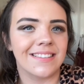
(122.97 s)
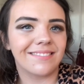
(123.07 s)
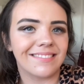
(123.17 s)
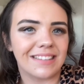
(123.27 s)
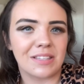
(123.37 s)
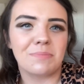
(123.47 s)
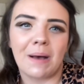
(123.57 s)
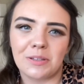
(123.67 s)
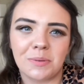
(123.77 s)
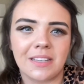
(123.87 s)
this
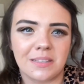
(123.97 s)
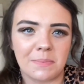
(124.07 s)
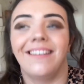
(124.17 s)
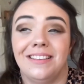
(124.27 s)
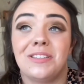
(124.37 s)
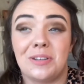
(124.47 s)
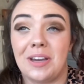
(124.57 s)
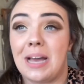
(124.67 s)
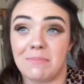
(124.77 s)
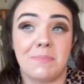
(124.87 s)
past week has been. I
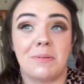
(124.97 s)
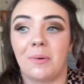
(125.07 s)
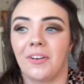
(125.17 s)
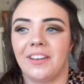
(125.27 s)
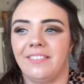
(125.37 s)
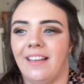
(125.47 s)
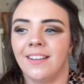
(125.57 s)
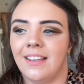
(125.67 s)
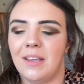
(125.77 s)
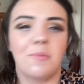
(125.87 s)
am a bit worried that
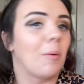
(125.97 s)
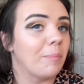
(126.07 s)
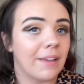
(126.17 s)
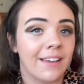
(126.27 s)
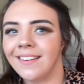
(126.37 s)
it won't be.